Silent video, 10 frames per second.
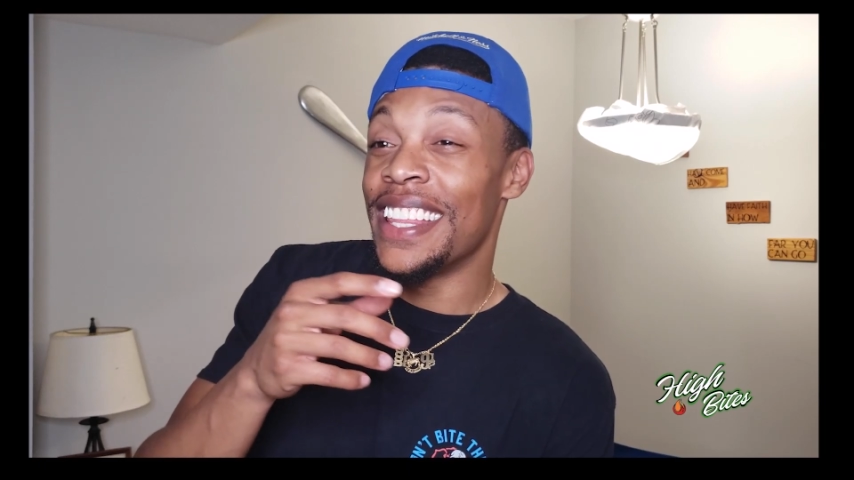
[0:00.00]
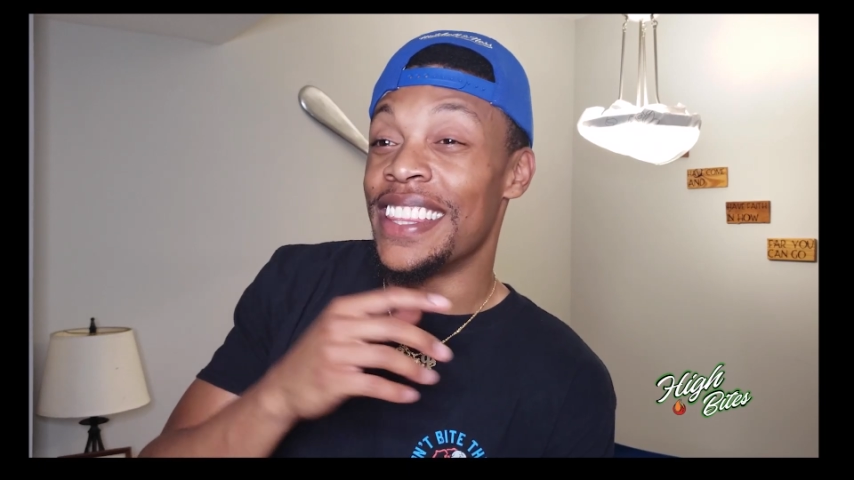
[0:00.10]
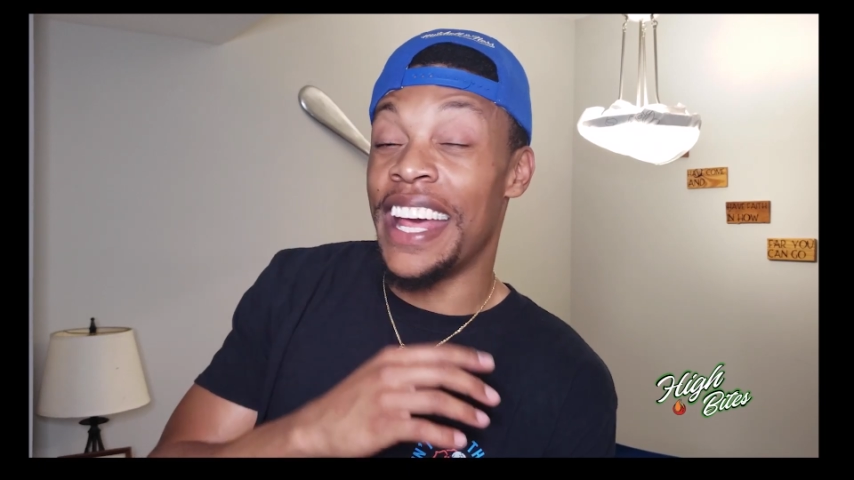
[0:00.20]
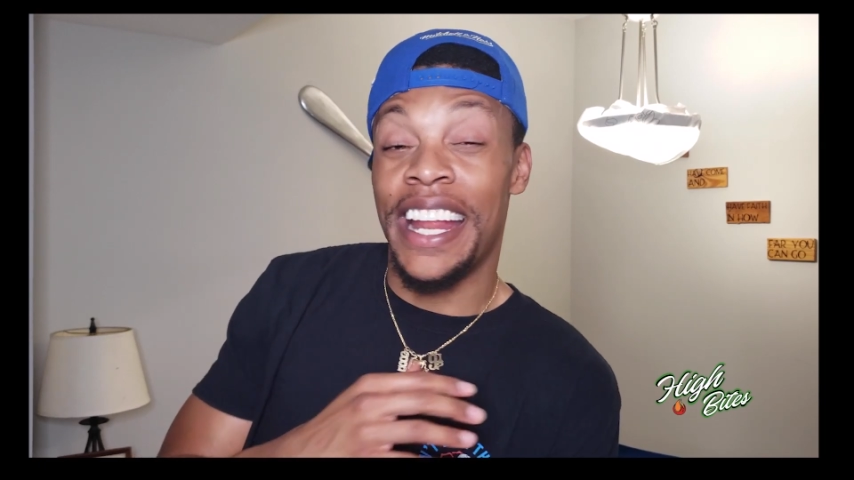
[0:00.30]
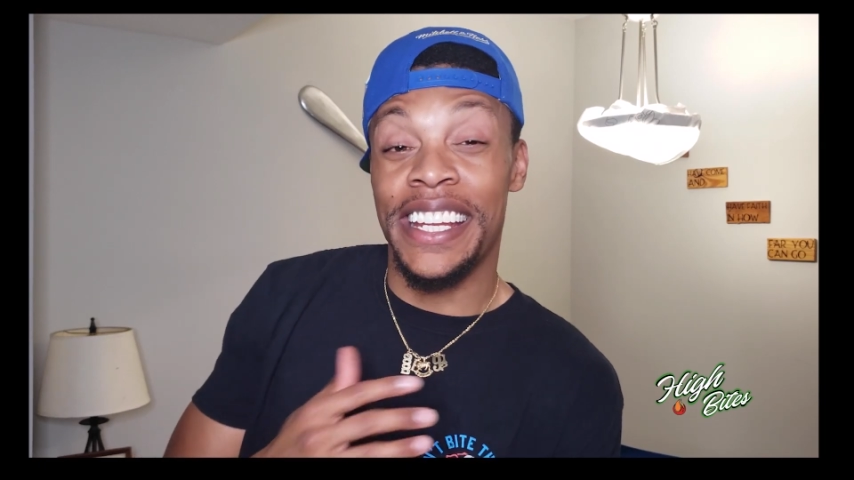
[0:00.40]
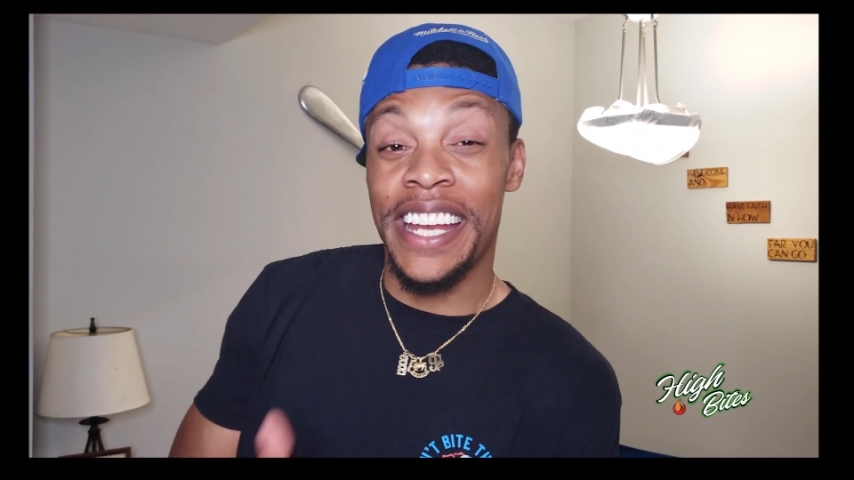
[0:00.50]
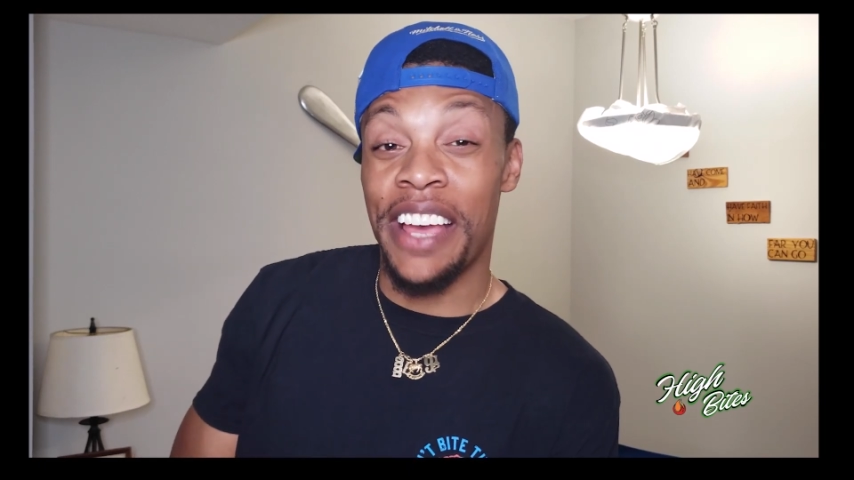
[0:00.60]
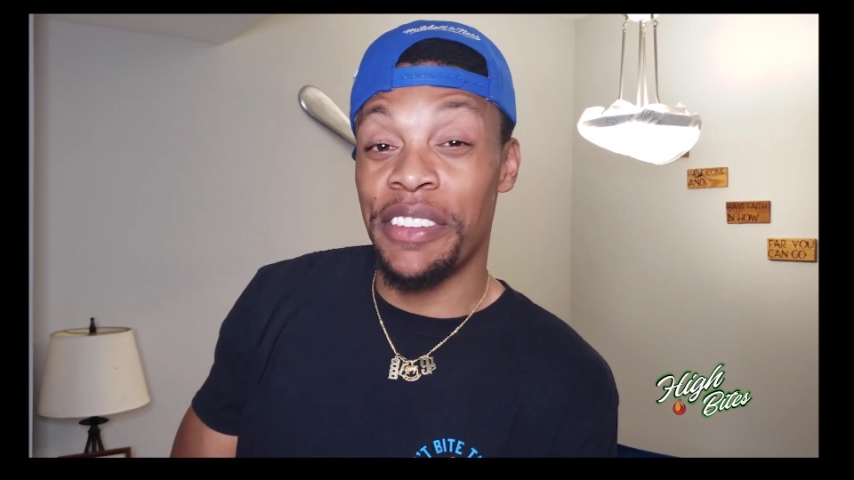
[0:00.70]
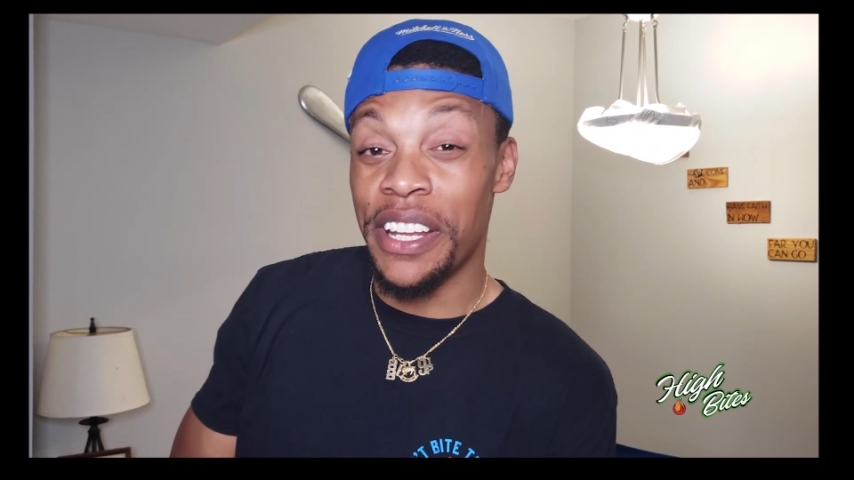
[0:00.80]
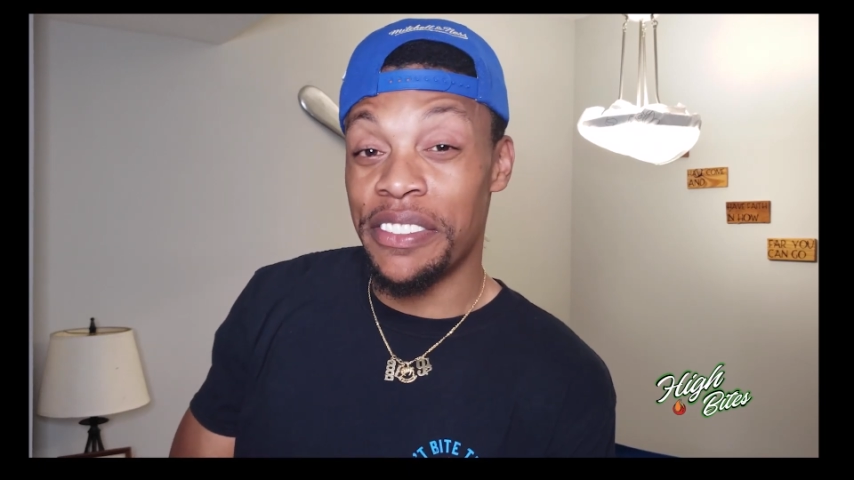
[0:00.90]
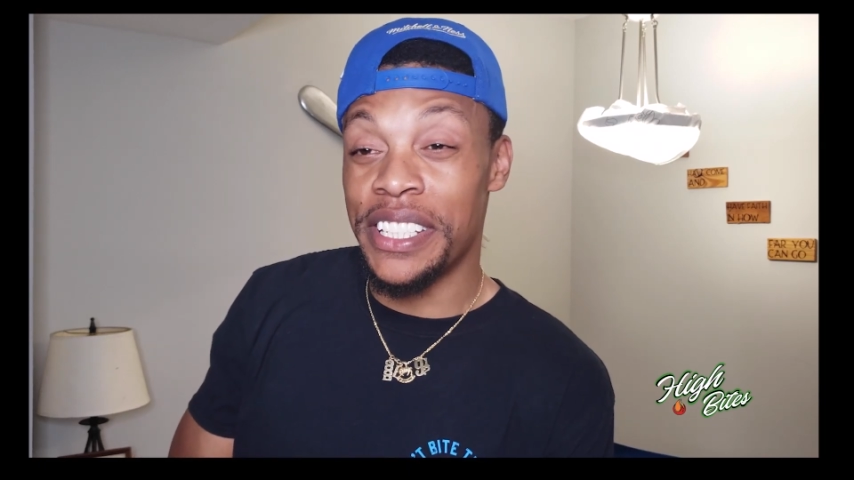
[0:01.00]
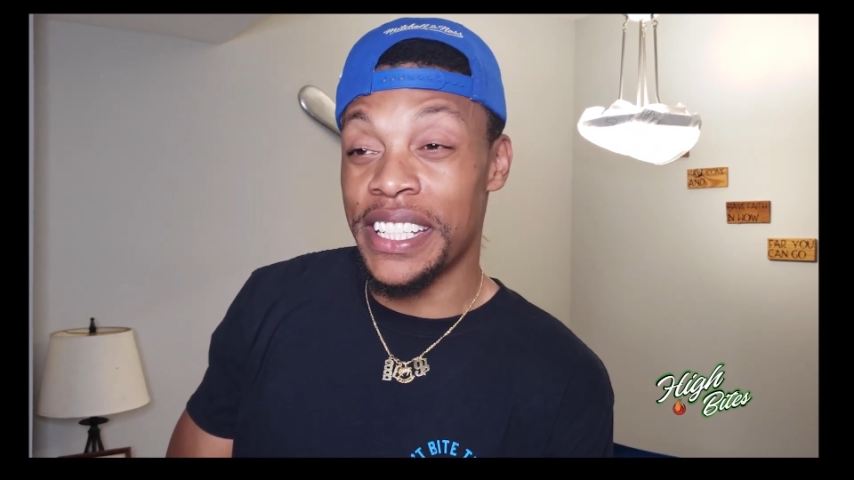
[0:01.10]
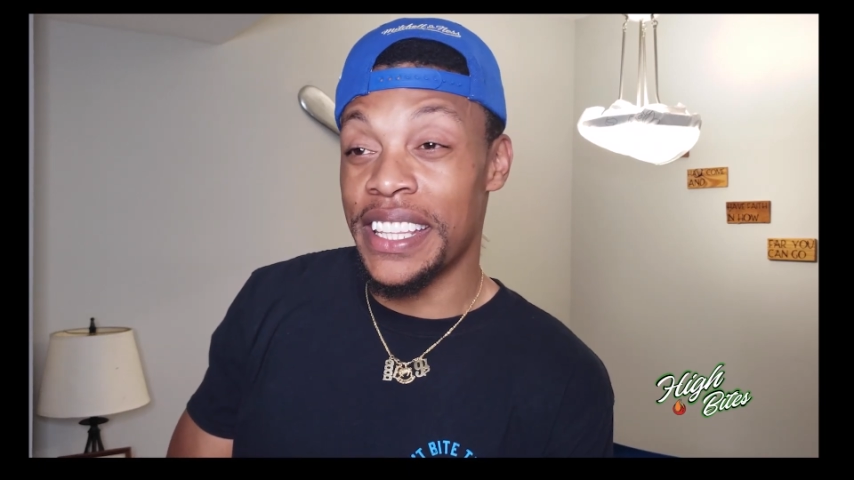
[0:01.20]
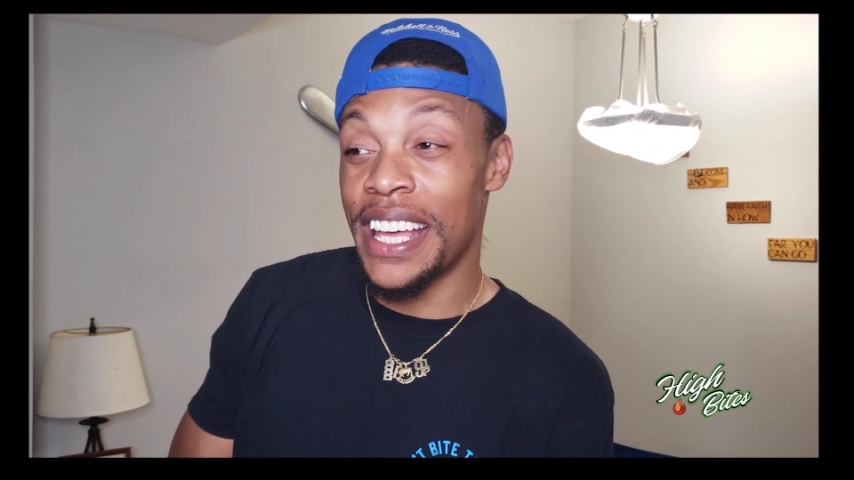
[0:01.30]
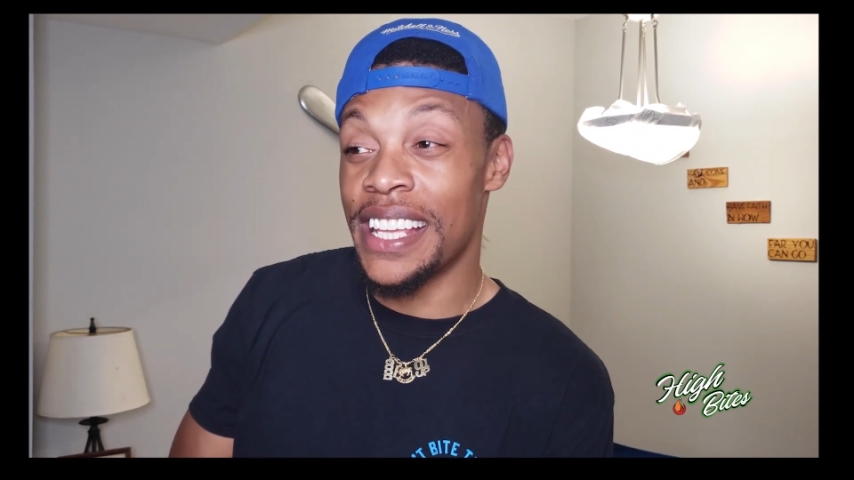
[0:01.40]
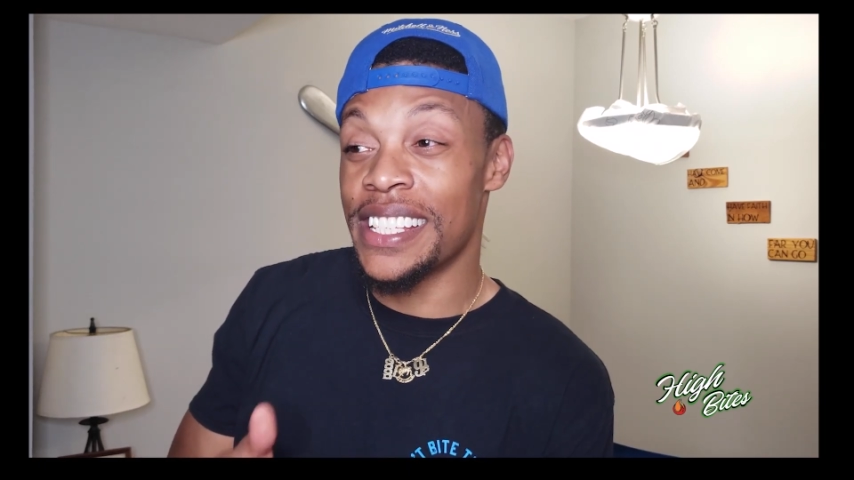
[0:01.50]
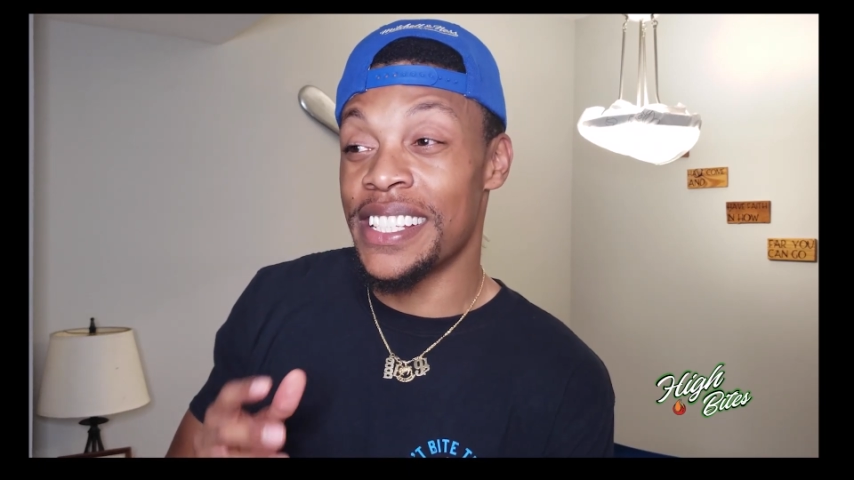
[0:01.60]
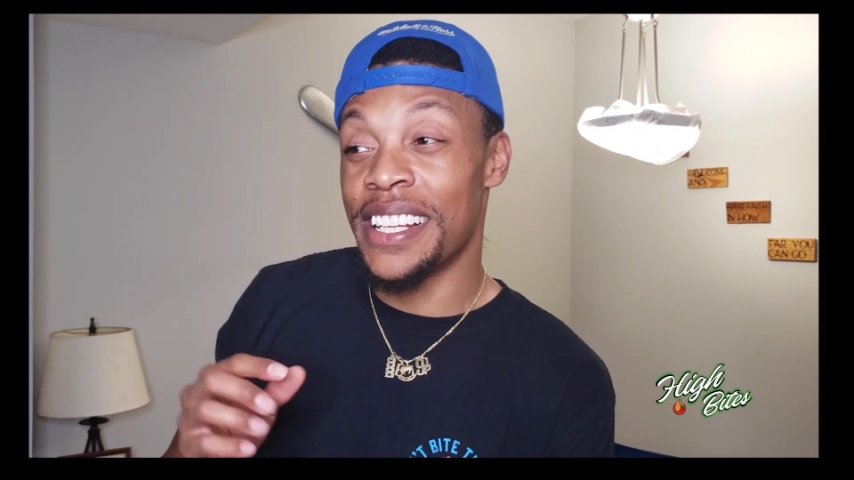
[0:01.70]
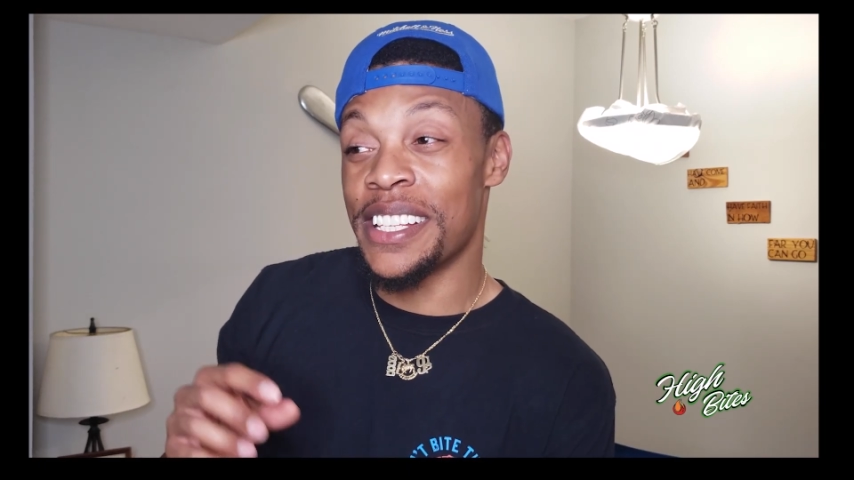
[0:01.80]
that I didn't have enough chicken thighs until I